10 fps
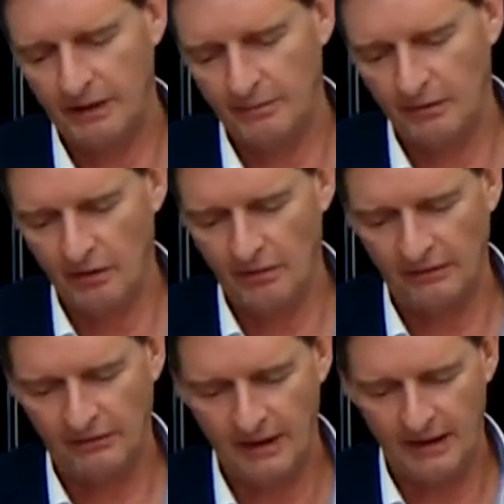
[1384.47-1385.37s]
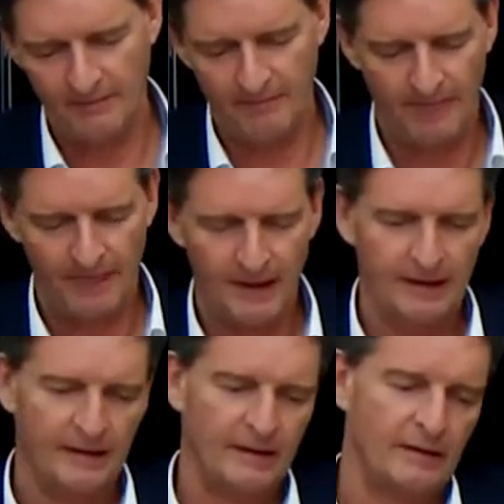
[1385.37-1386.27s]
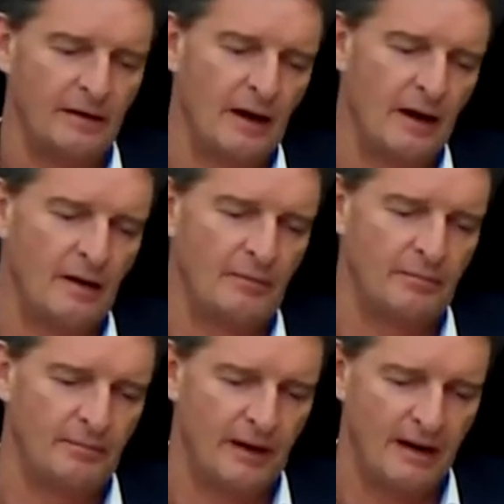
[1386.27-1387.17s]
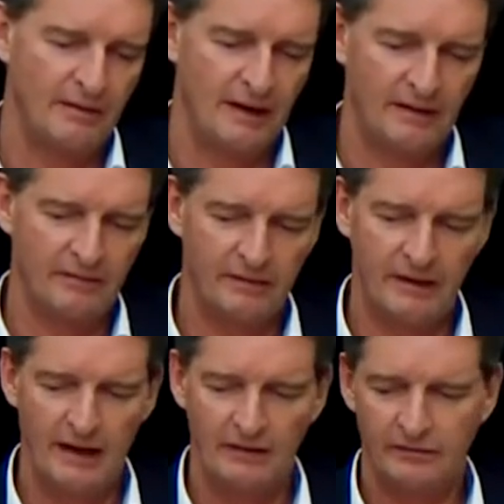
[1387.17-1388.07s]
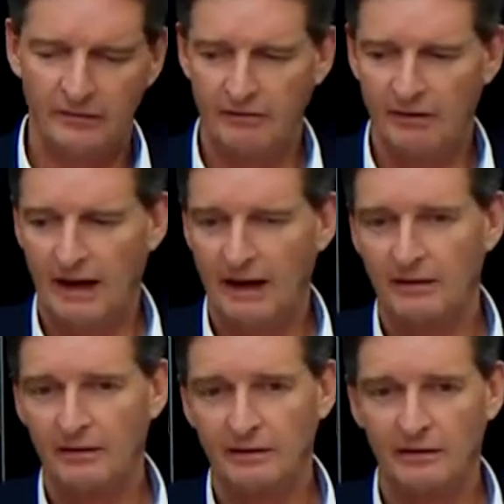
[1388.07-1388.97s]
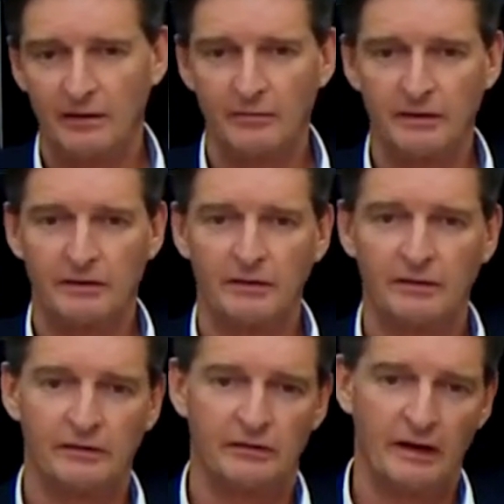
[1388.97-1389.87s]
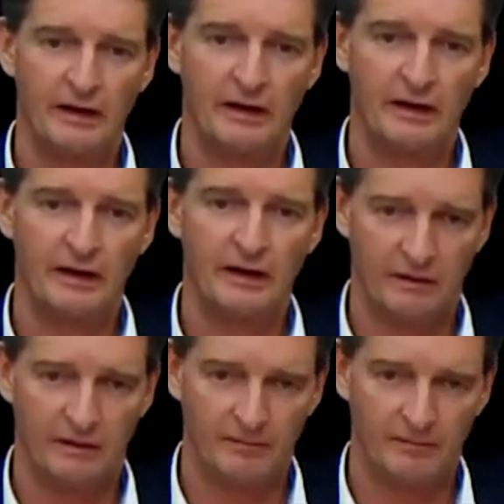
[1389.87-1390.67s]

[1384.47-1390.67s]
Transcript: People always say, yeah, private equity has to have a higher return because it's illiquid.